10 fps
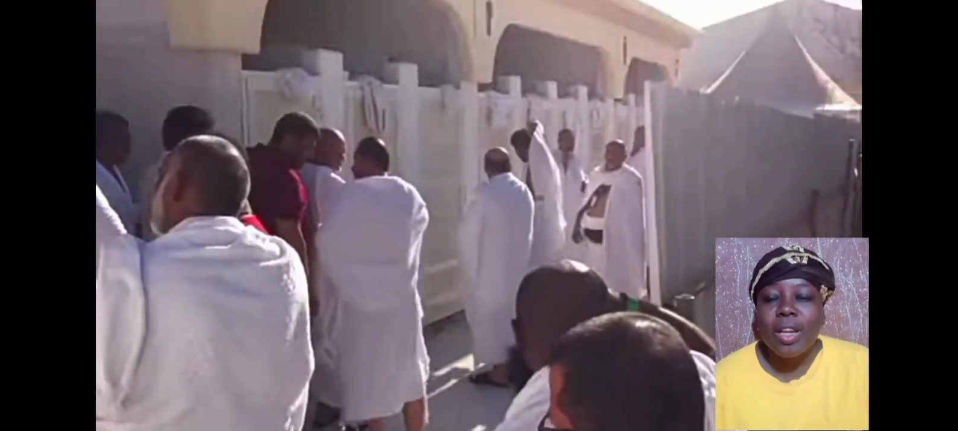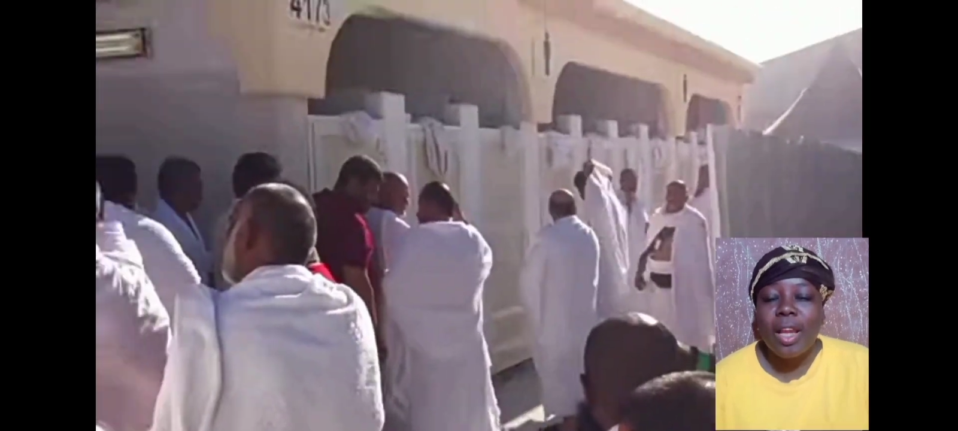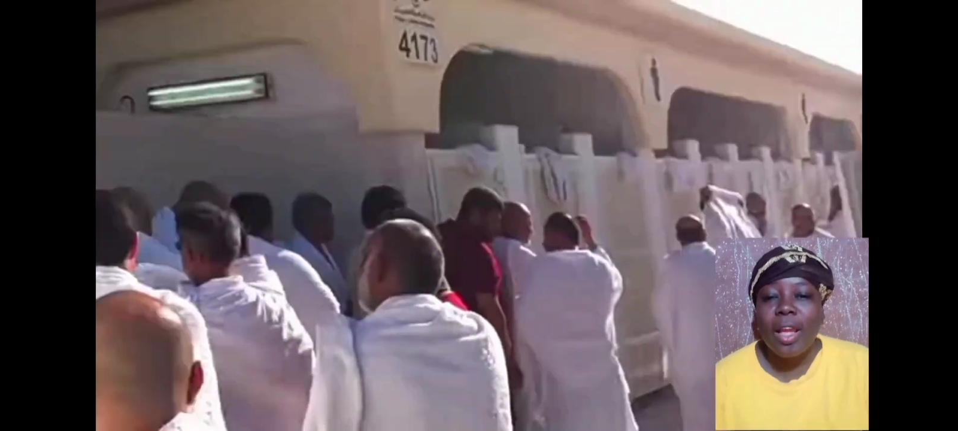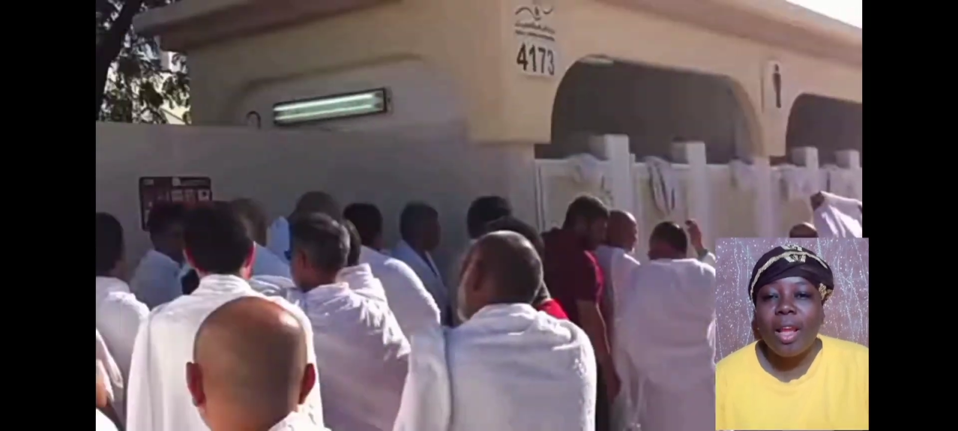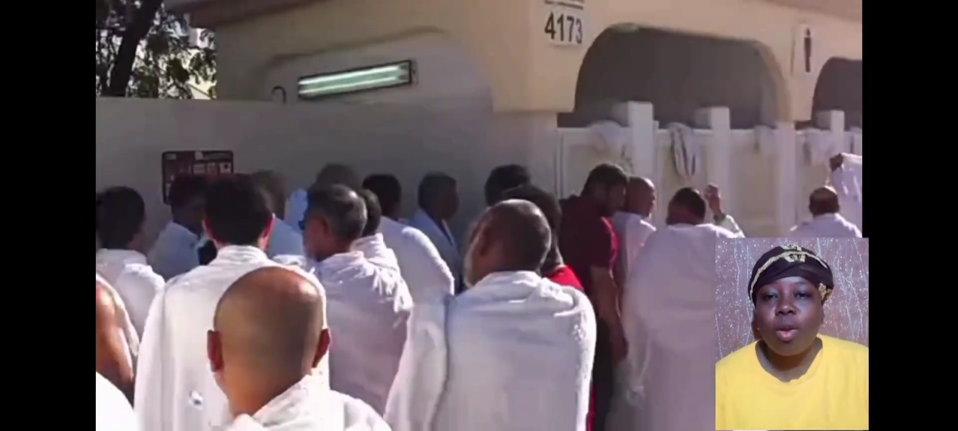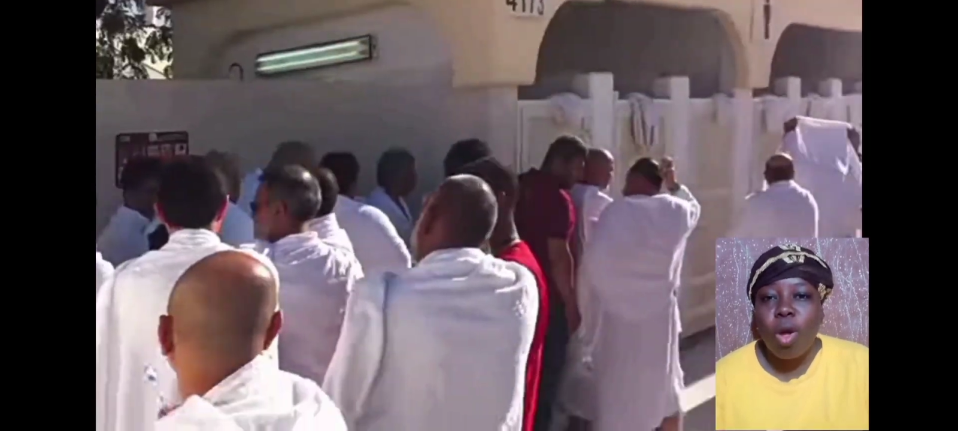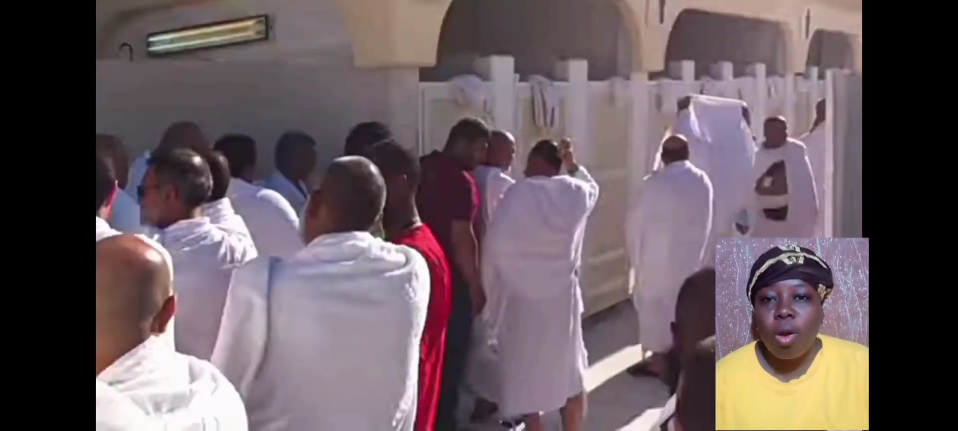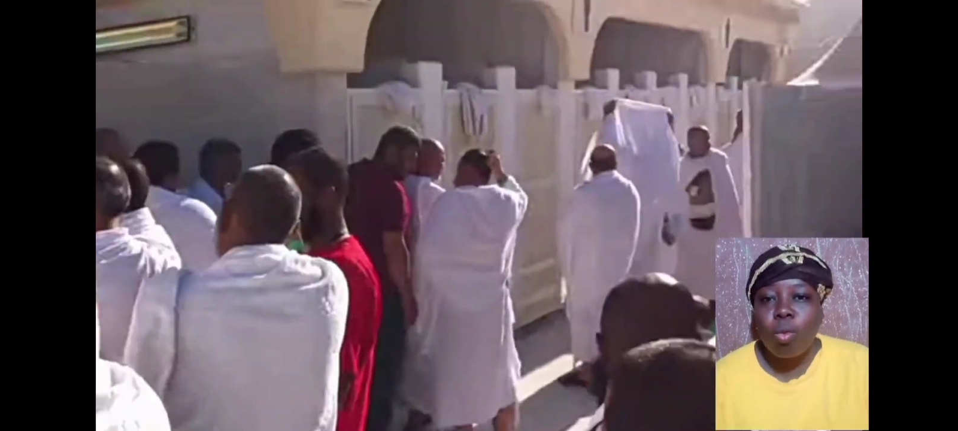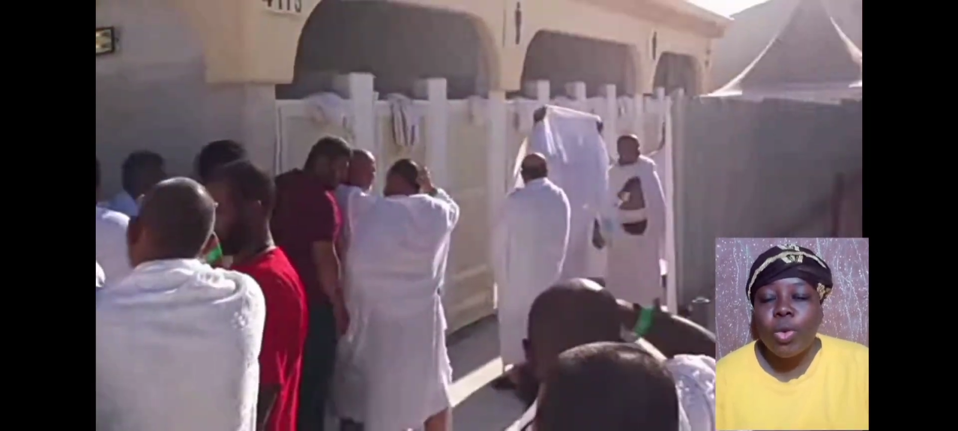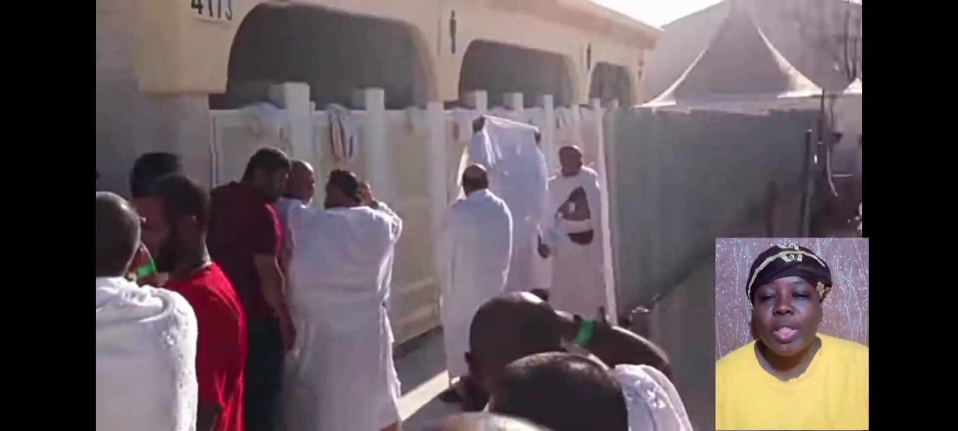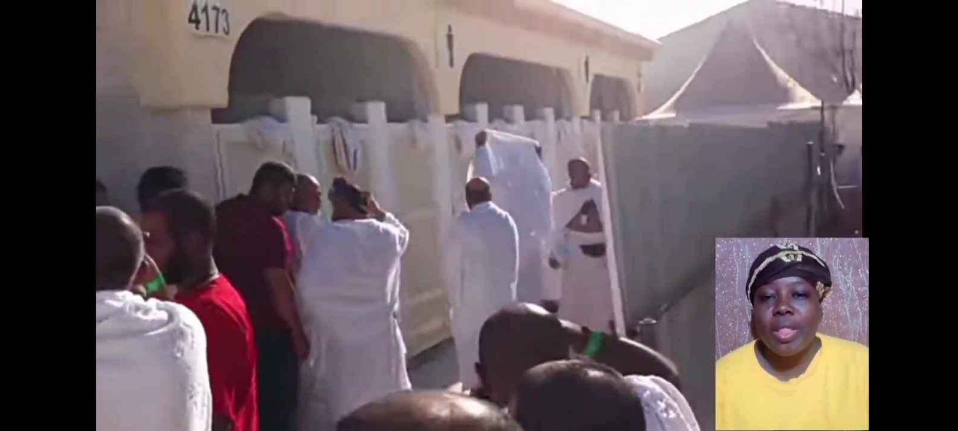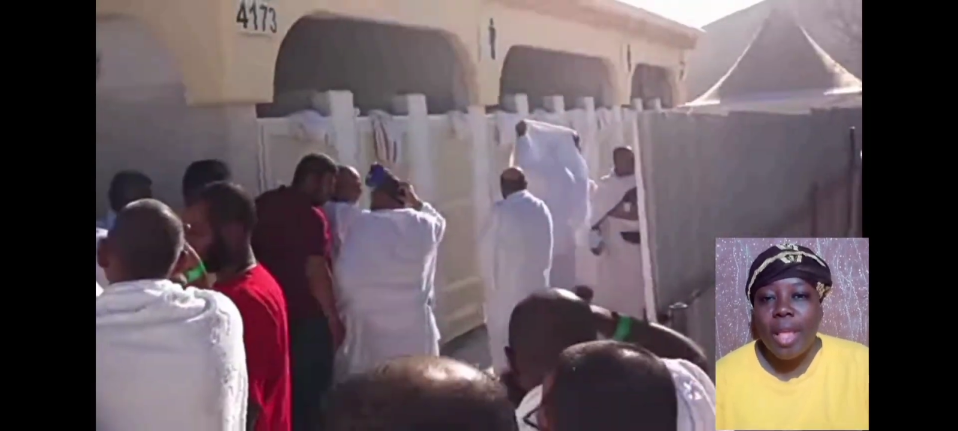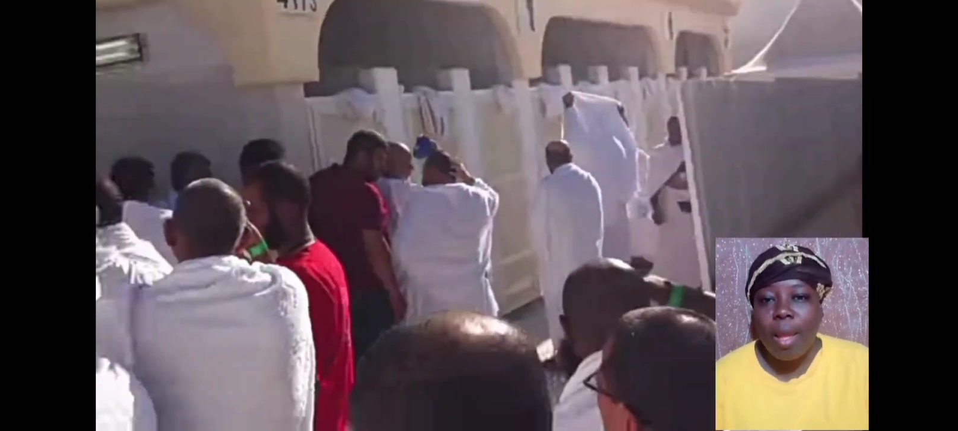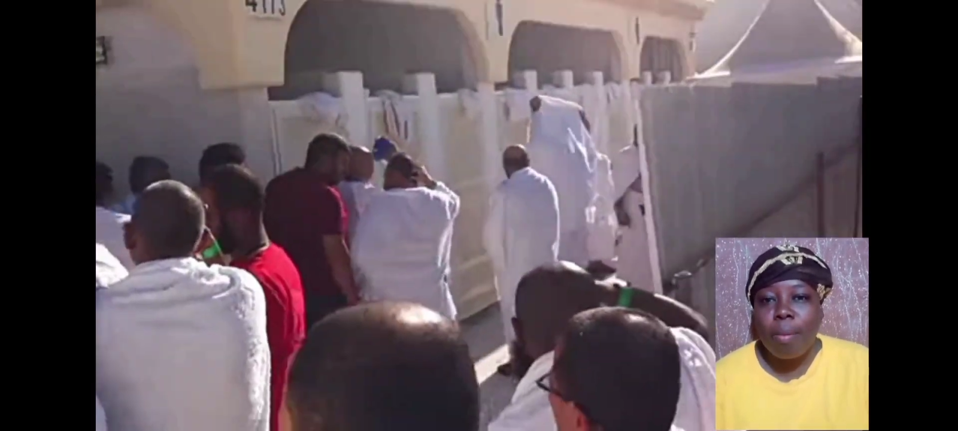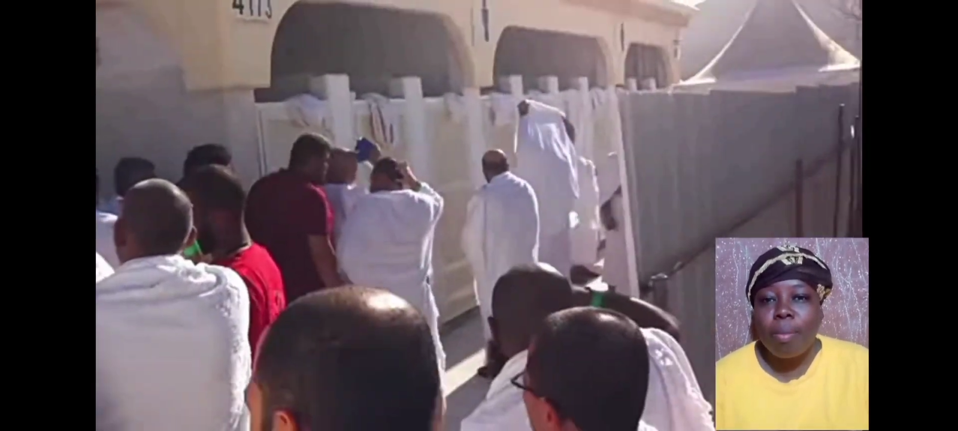along with
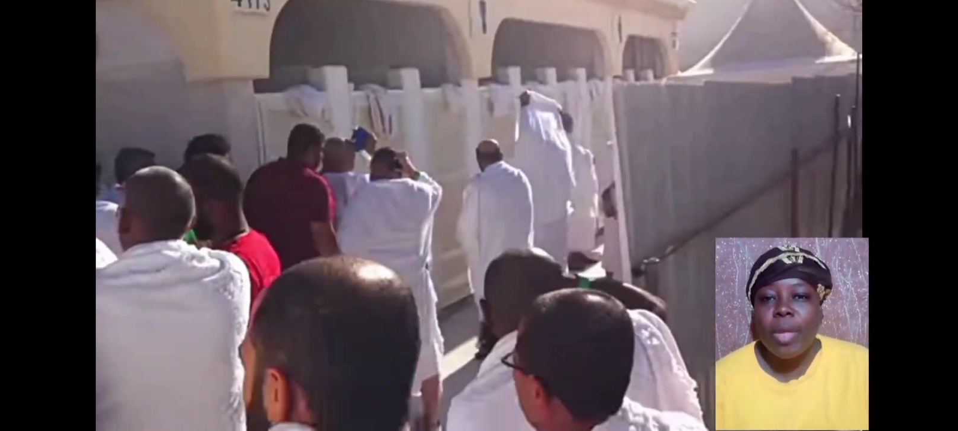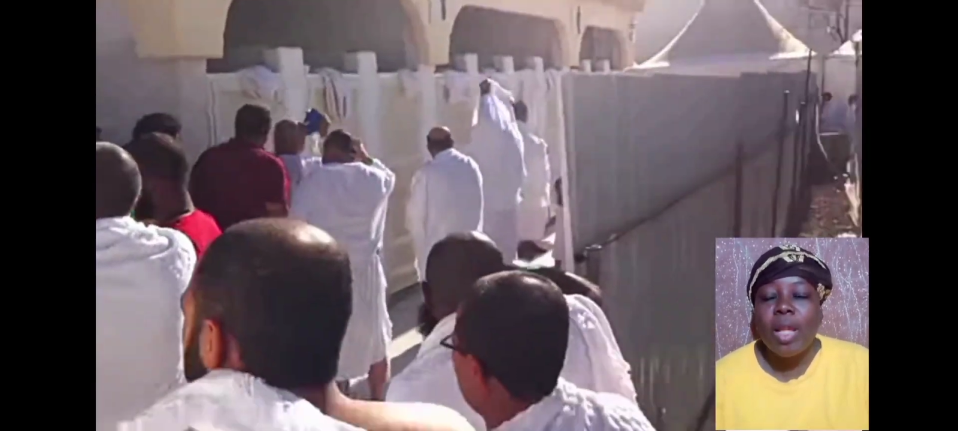them